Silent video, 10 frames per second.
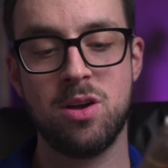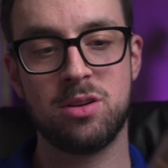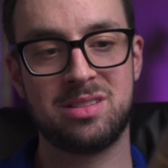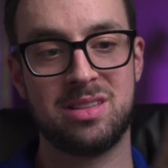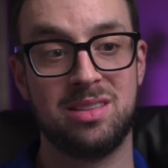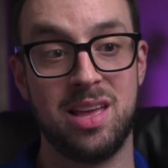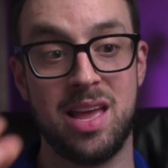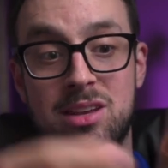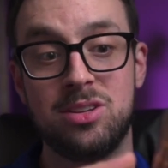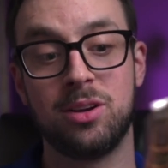noticed that the
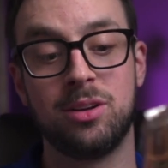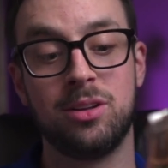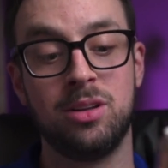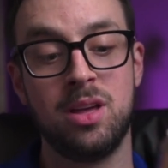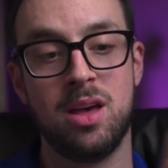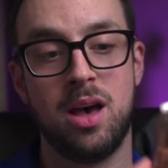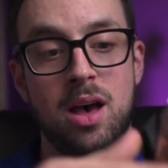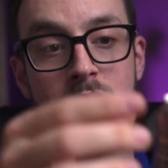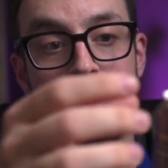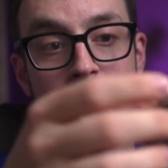internal
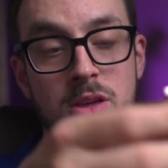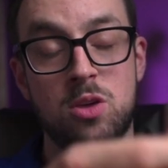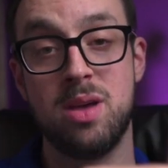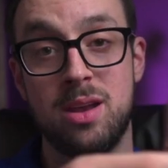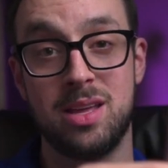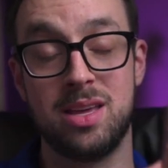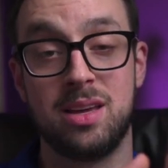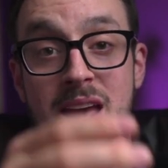humidity